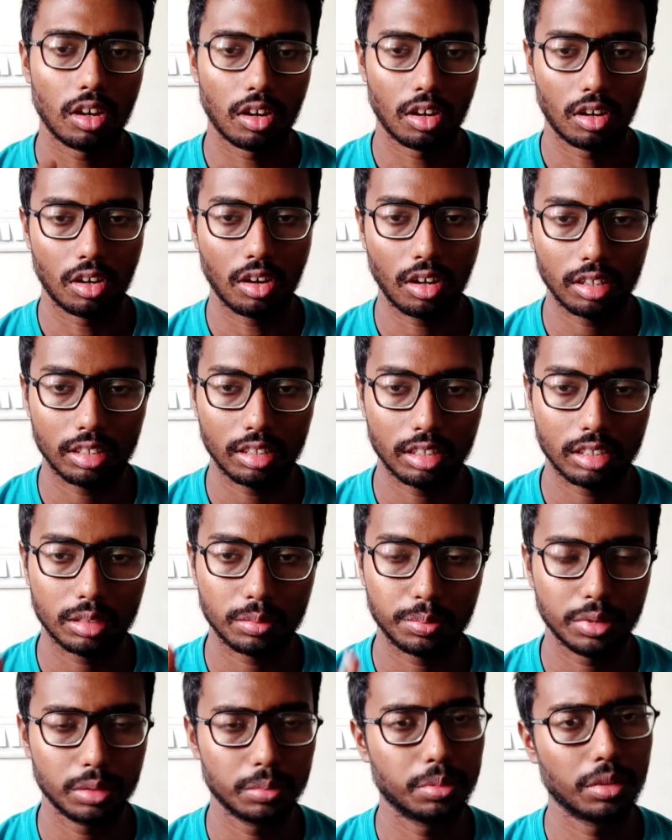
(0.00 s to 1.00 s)
All these
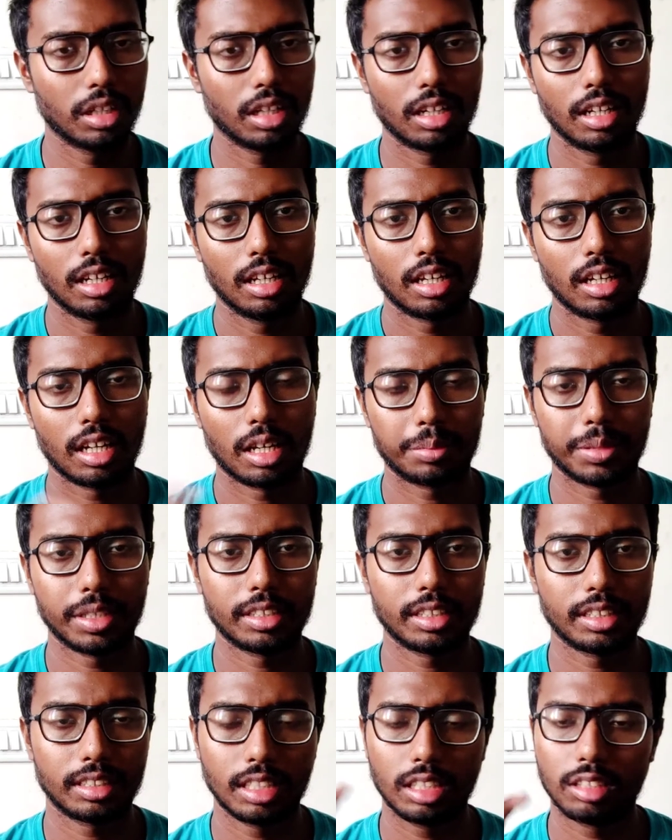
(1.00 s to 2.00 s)
people are
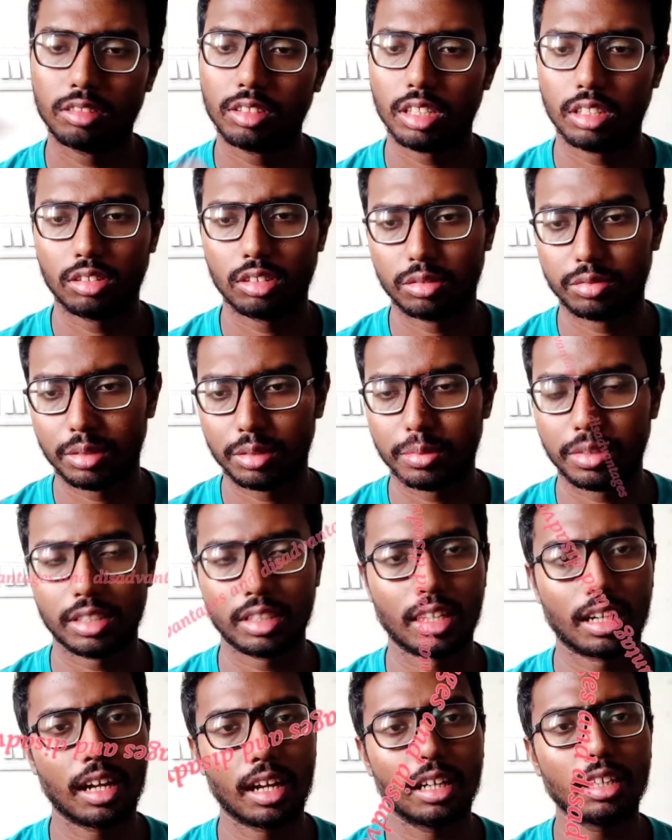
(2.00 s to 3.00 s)
present, then we can use V
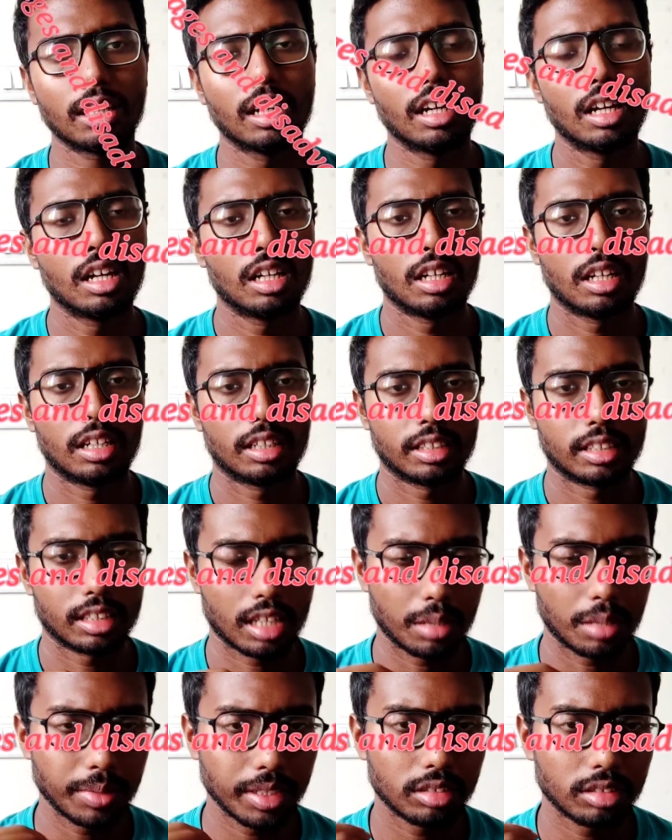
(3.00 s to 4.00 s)
model. And
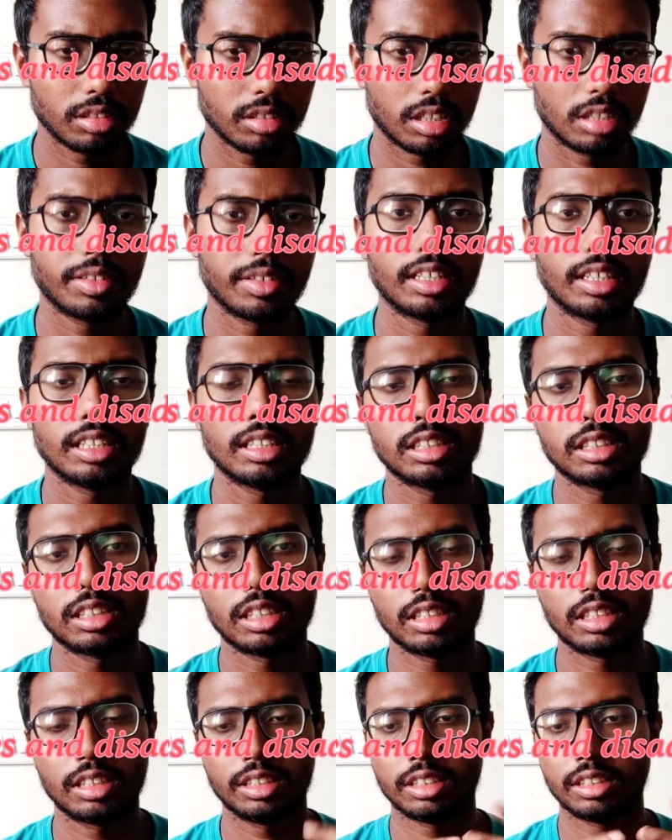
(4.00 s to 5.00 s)
coming to advantages and